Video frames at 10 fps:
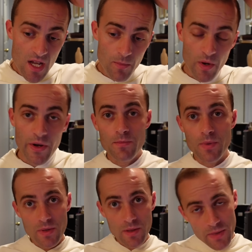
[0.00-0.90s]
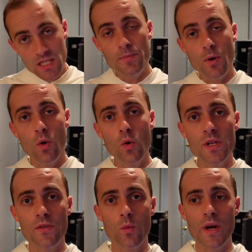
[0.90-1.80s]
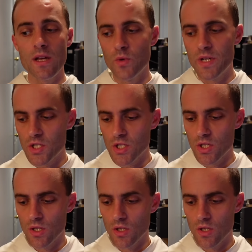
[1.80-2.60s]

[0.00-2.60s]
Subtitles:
but it's a beholding of the way in which